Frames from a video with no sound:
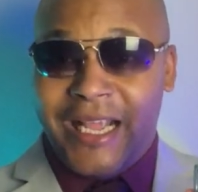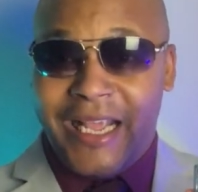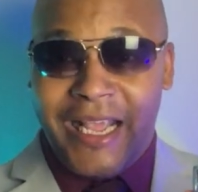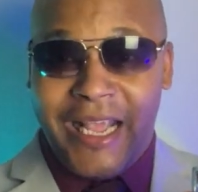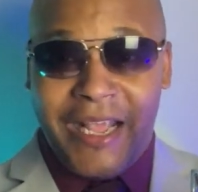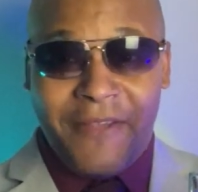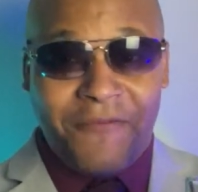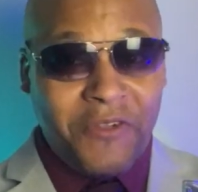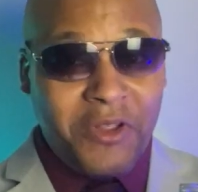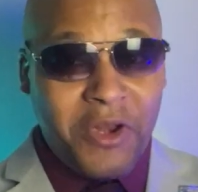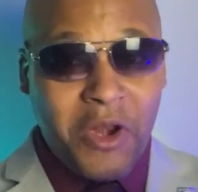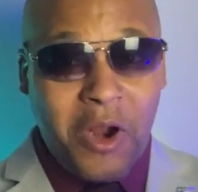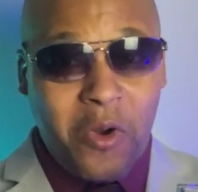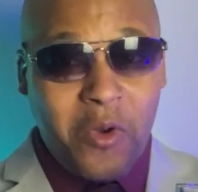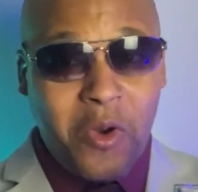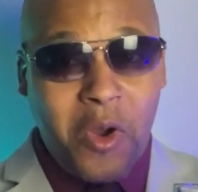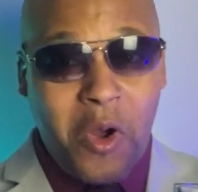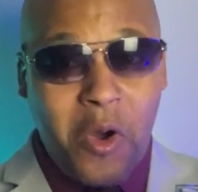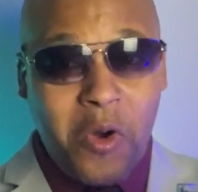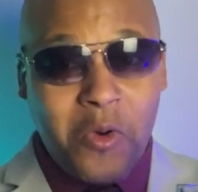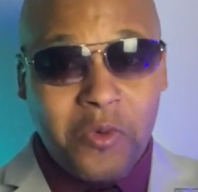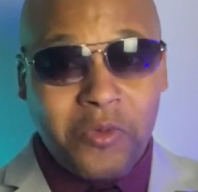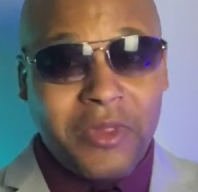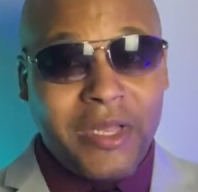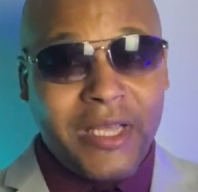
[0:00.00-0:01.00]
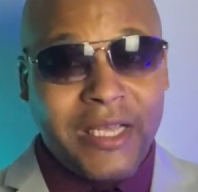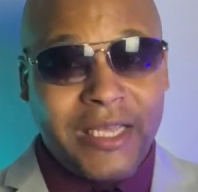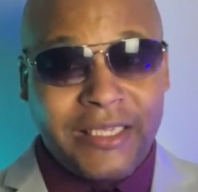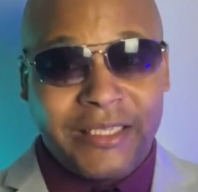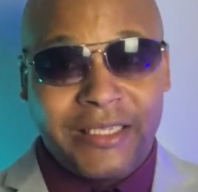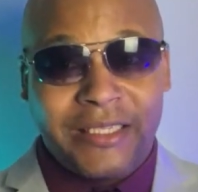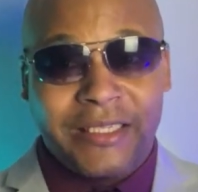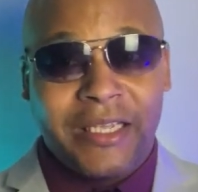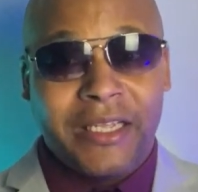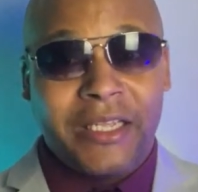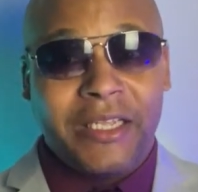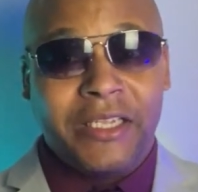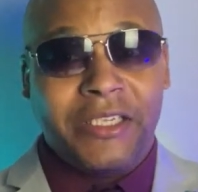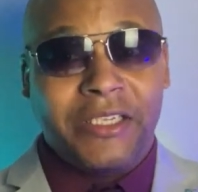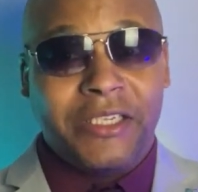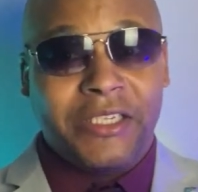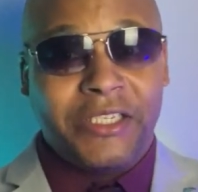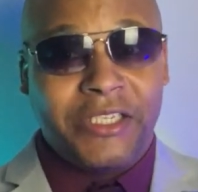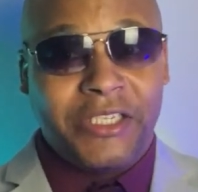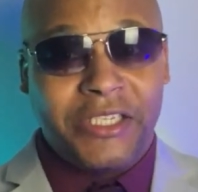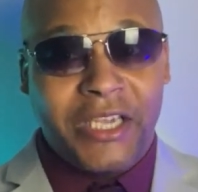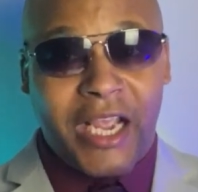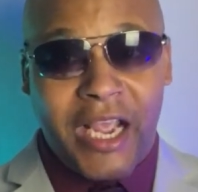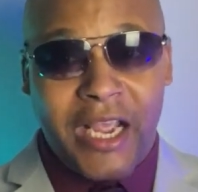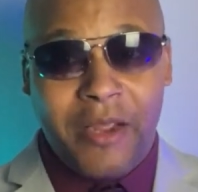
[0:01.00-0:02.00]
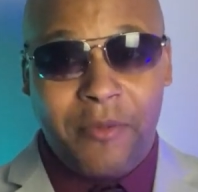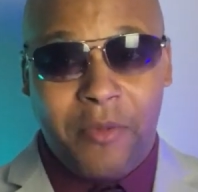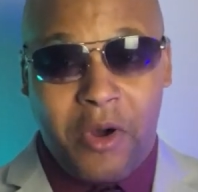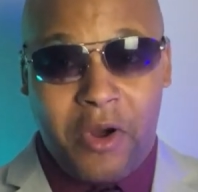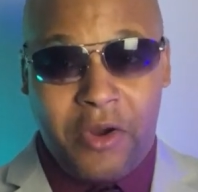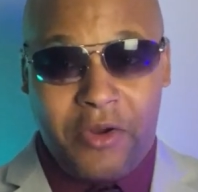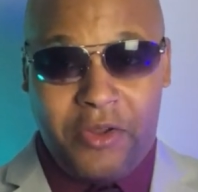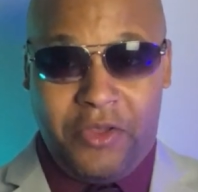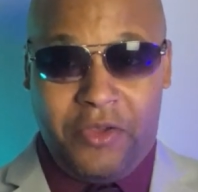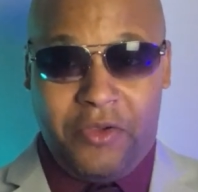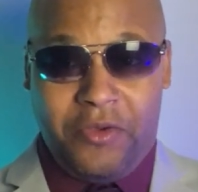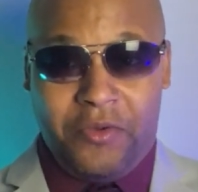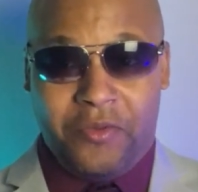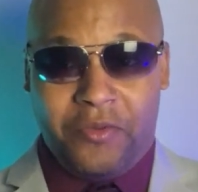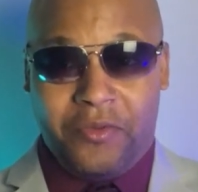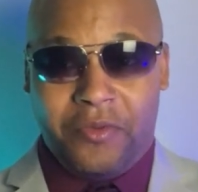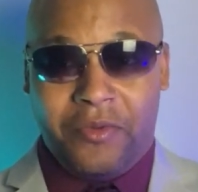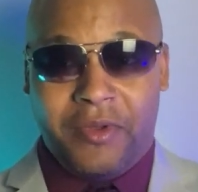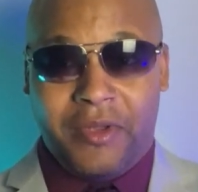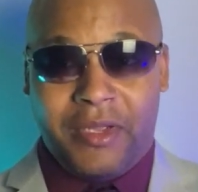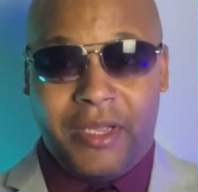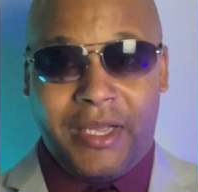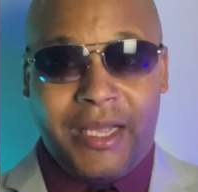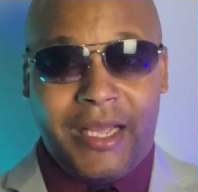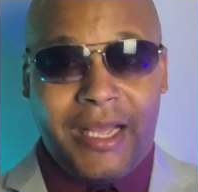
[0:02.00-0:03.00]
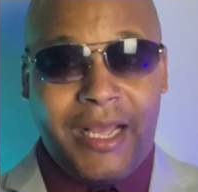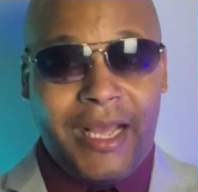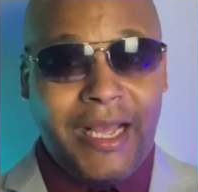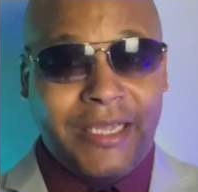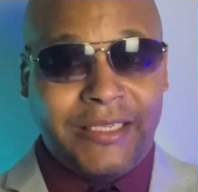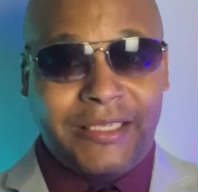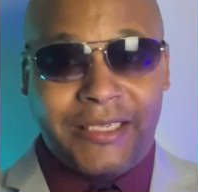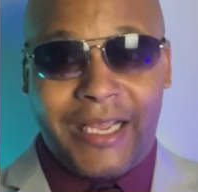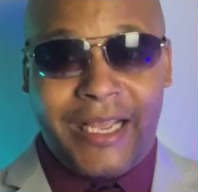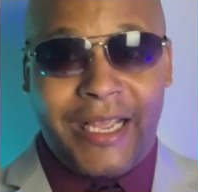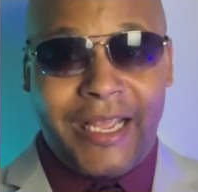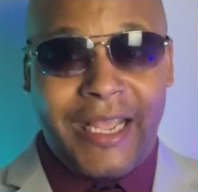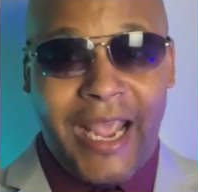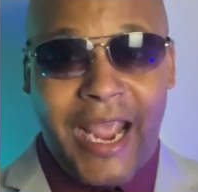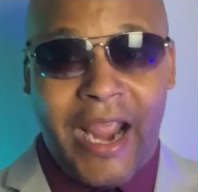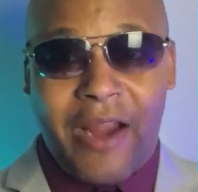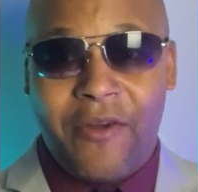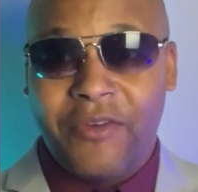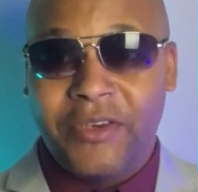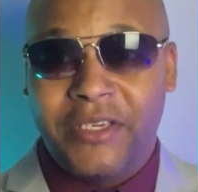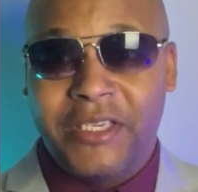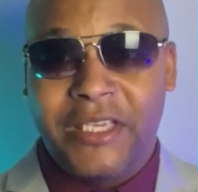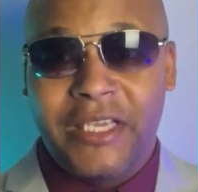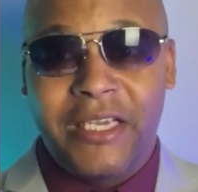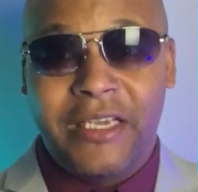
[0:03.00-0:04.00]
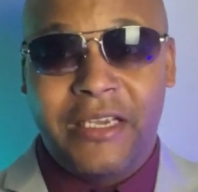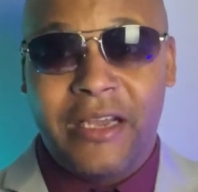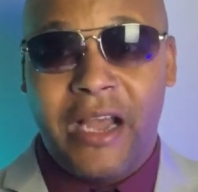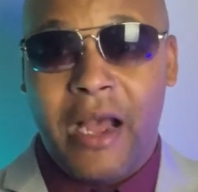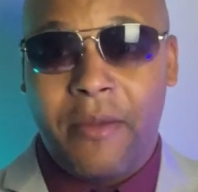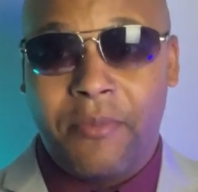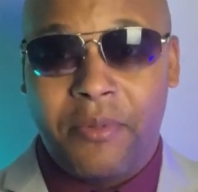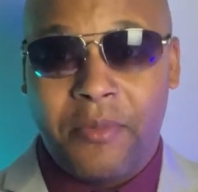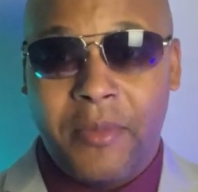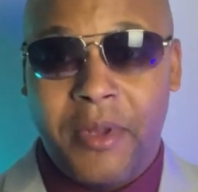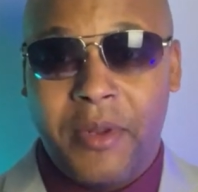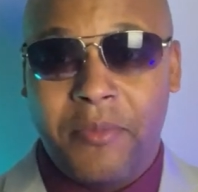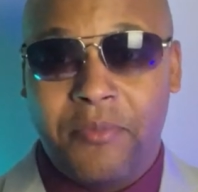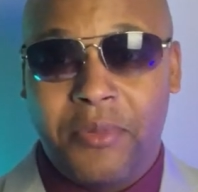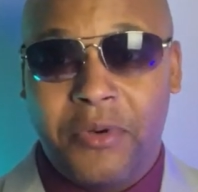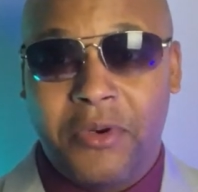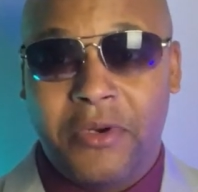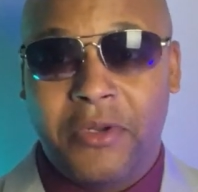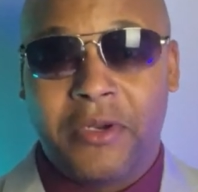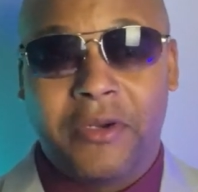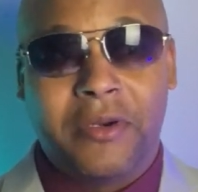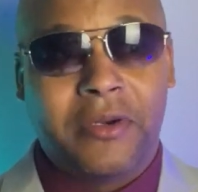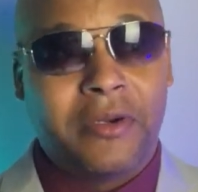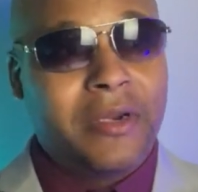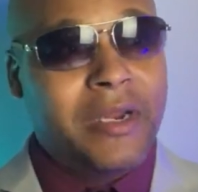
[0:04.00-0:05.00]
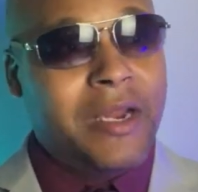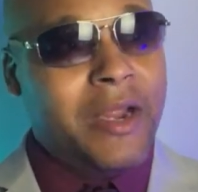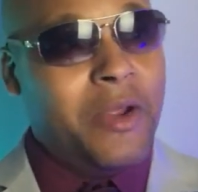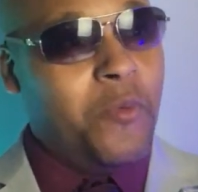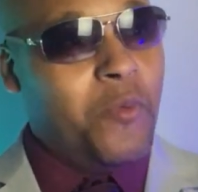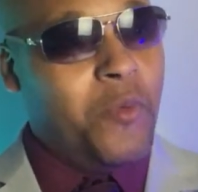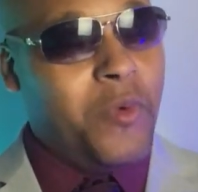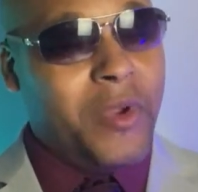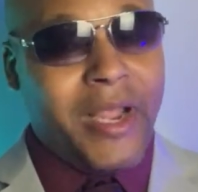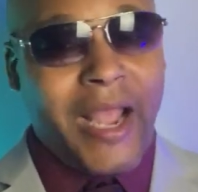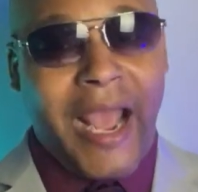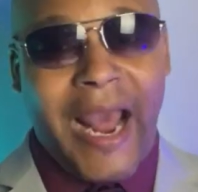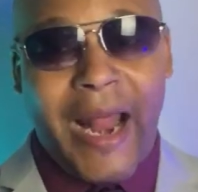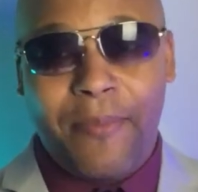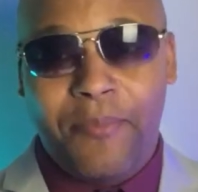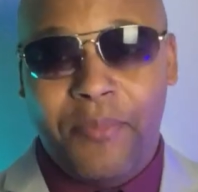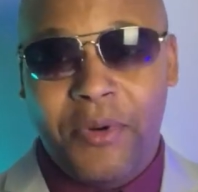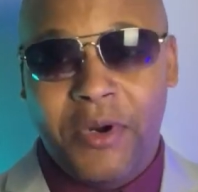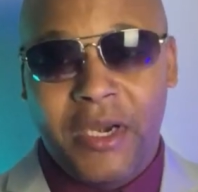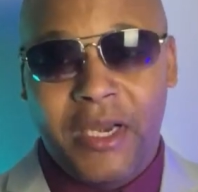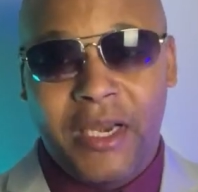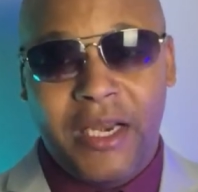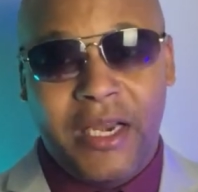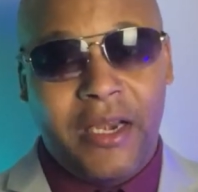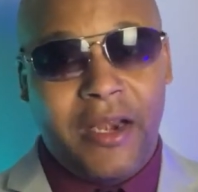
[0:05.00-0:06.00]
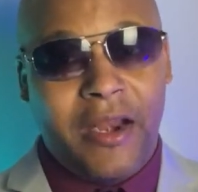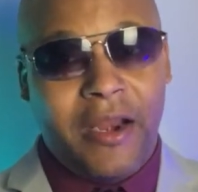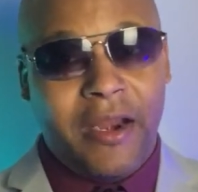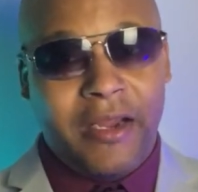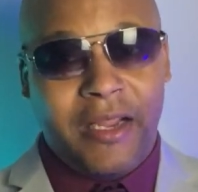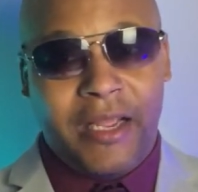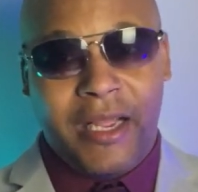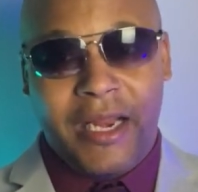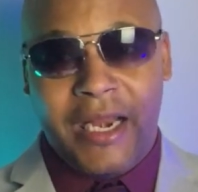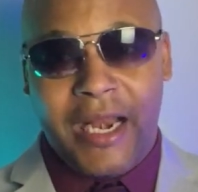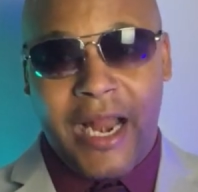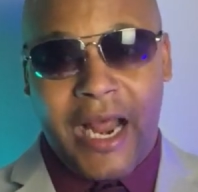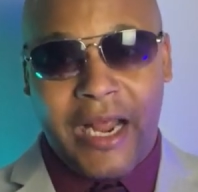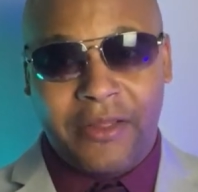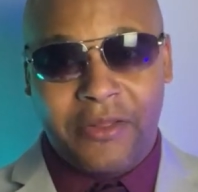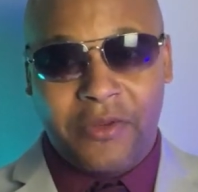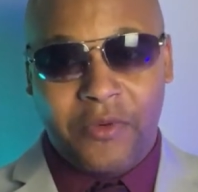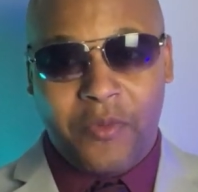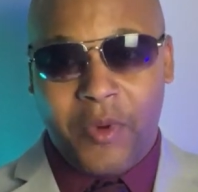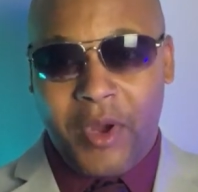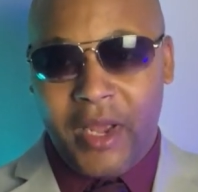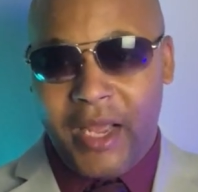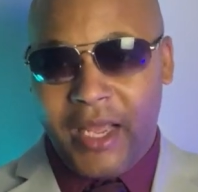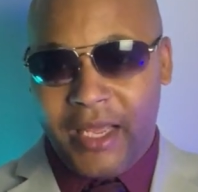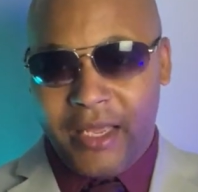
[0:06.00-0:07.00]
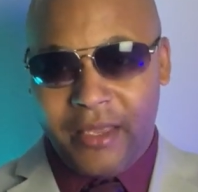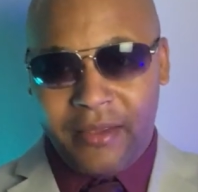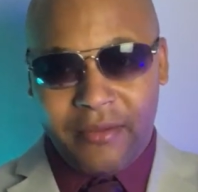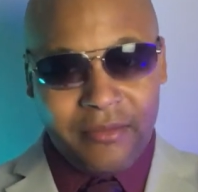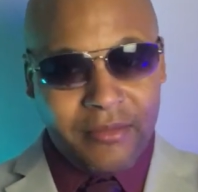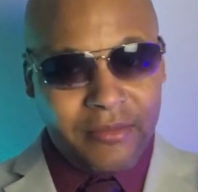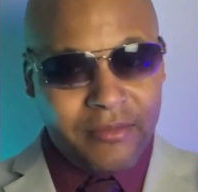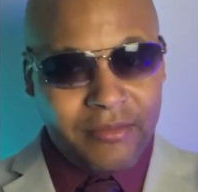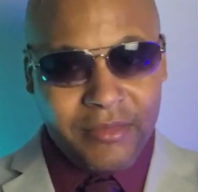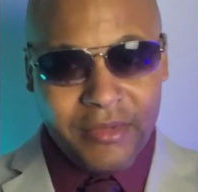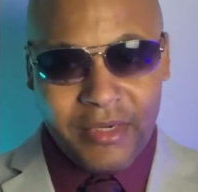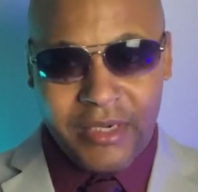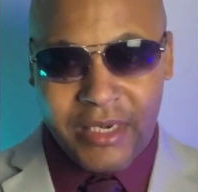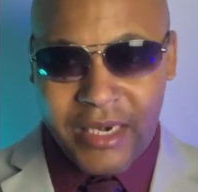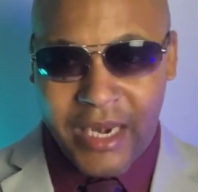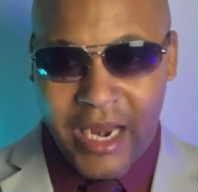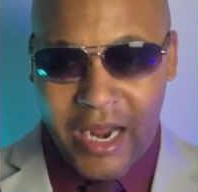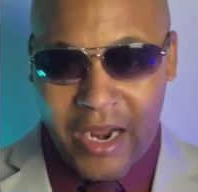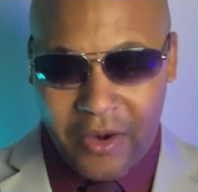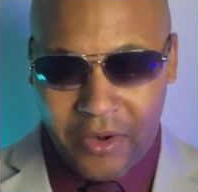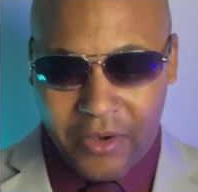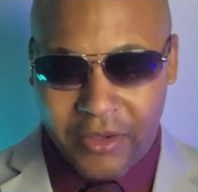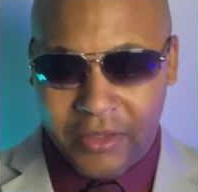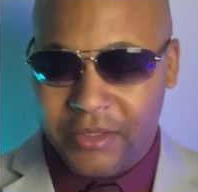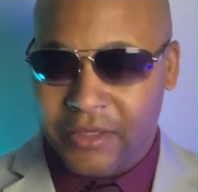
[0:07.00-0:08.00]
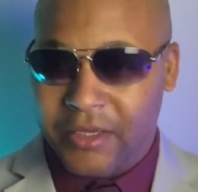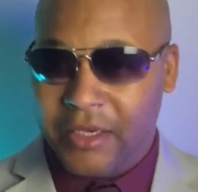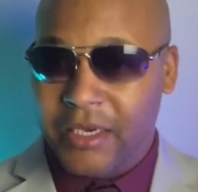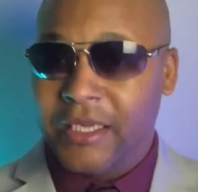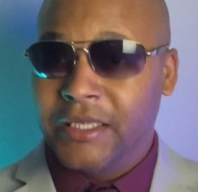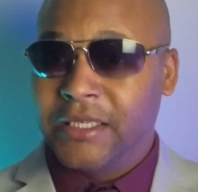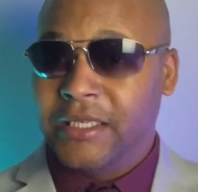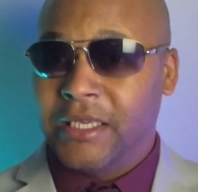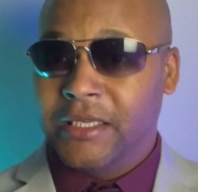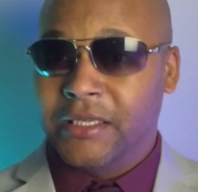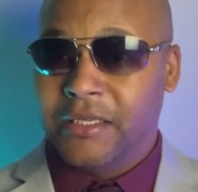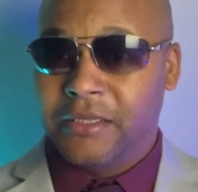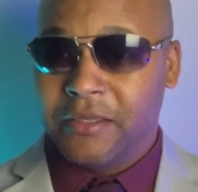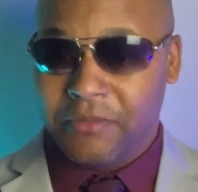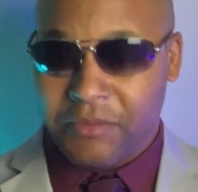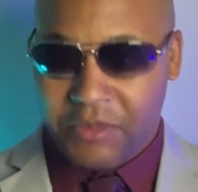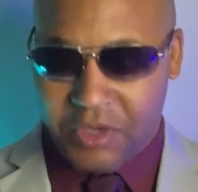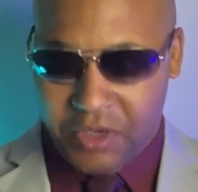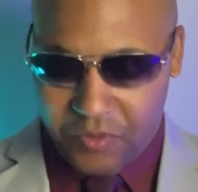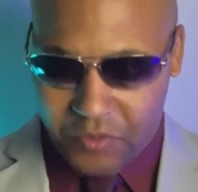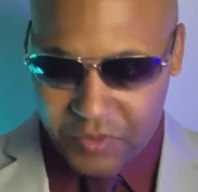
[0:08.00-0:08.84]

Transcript: If you don't own this, shame on you. It's a guaranteed compliment puller. We got to put it in there, get it out the way. No. So let's get some good